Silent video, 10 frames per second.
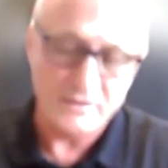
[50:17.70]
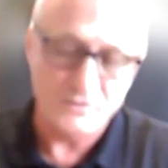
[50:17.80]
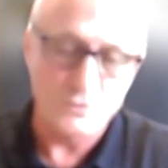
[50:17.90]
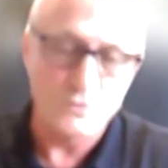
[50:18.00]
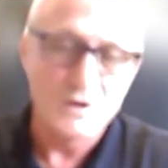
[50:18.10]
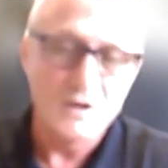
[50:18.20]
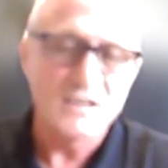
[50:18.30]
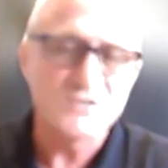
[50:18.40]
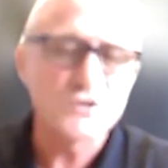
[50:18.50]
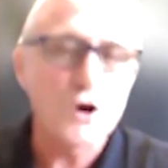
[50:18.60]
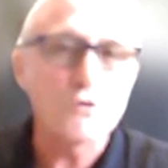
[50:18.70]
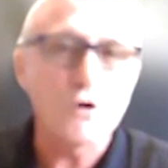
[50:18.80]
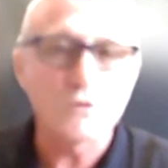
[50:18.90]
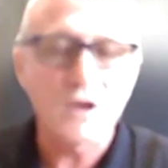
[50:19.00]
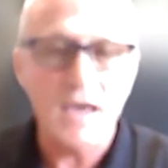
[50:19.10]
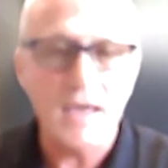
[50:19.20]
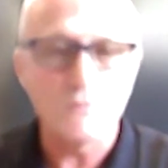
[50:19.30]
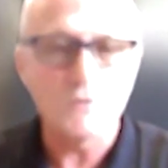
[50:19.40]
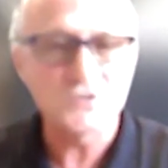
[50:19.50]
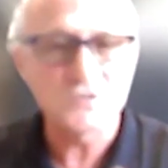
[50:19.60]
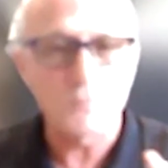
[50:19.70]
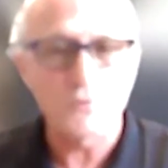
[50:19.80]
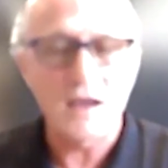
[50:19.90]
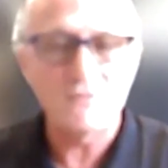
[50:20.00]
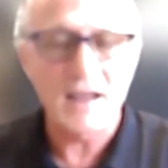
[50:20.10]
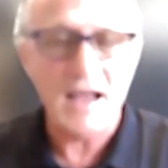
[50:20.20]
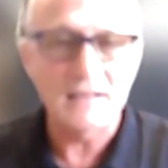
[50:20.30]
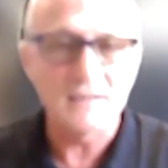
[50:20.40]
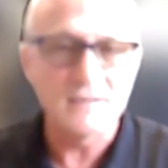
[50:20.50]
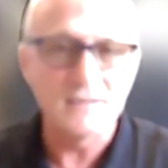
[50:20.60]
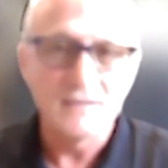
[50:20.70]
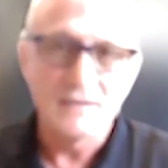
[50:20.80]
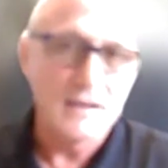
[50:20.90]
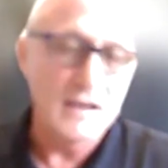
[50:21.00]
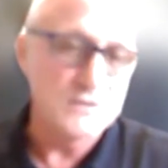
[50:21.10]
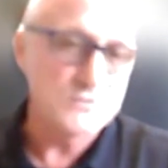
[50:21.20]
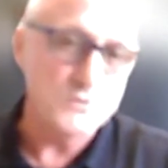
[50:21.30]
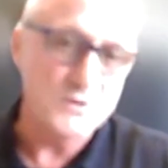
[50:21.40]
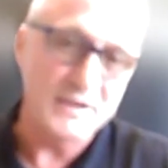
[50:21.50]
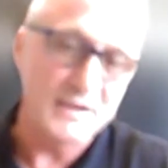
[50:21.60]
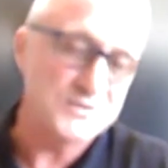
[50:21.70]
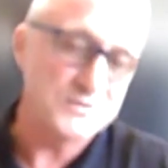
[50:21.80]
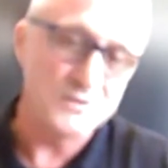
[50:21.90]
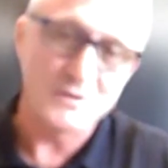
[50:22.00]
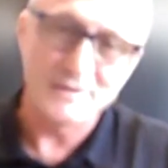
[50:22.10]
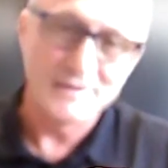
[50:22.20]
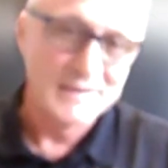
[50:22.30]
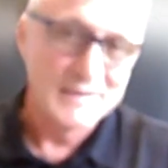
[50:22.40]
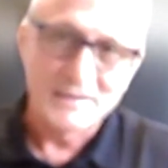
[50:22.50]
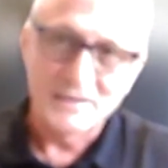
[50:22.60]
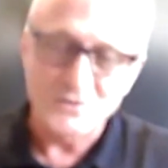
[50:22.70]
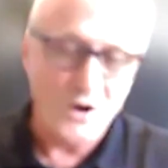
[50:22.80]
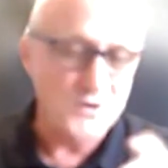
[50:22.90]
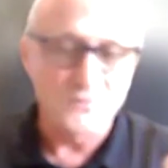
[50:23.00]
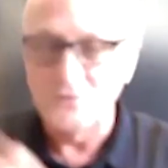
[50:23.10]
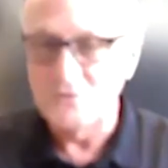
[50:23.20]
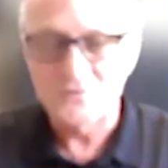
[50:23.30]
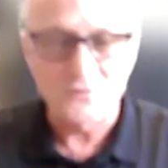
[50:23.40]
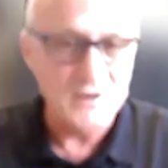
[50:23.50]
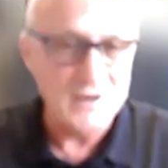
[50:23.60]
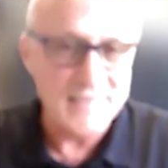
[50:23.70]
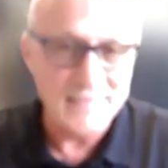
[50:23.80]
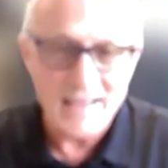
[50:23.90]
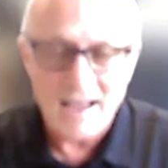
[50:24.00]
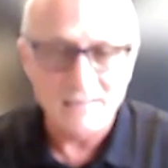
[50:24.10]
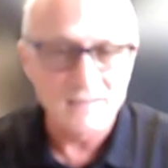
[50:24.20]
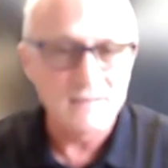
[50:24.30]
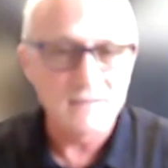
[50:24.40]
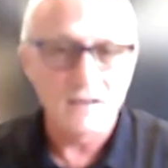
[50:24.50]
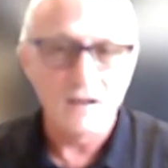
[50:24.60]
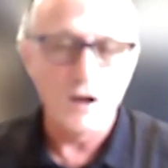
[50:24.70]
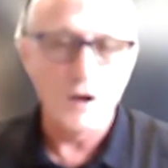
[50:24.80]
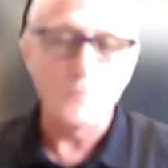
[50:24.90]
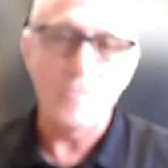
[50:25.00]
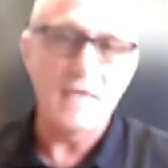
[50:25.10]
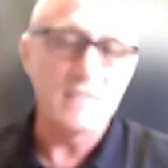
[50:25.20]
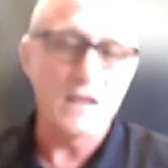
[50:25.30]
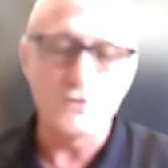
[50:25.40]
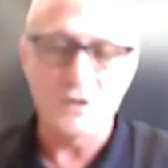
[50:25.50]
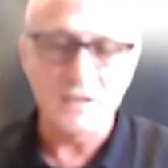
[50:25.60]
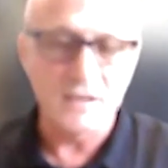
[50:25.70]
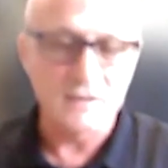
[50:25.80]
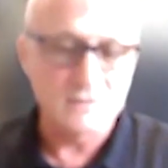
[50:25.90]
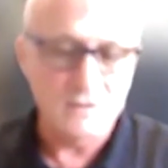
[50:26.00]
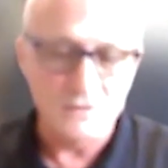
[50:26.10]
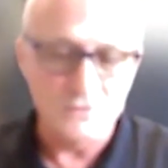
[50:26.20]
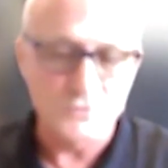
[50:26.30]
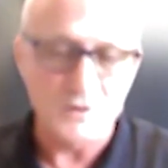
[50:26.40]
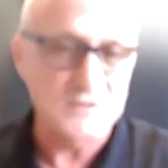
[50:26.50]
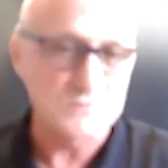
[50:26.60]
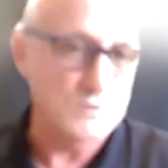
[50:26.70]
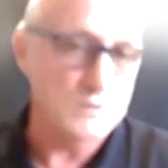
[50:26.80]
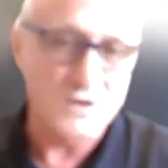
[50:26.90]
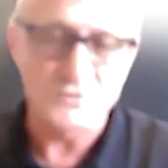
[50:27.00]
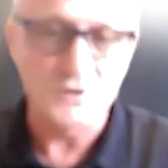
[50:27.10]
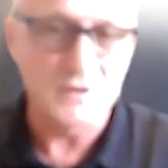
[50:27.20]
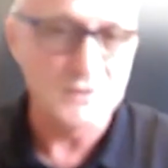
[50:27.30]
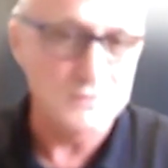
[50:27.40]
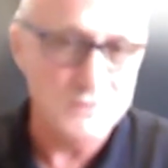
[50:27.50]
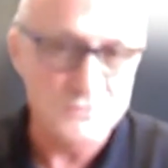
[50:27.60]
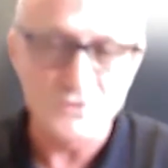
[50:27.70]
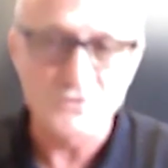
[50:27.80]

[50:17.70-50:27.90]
to is Coco Cay, which is a private island. And so you can get all your foods free on the island. And then you can get your drinks. You can use your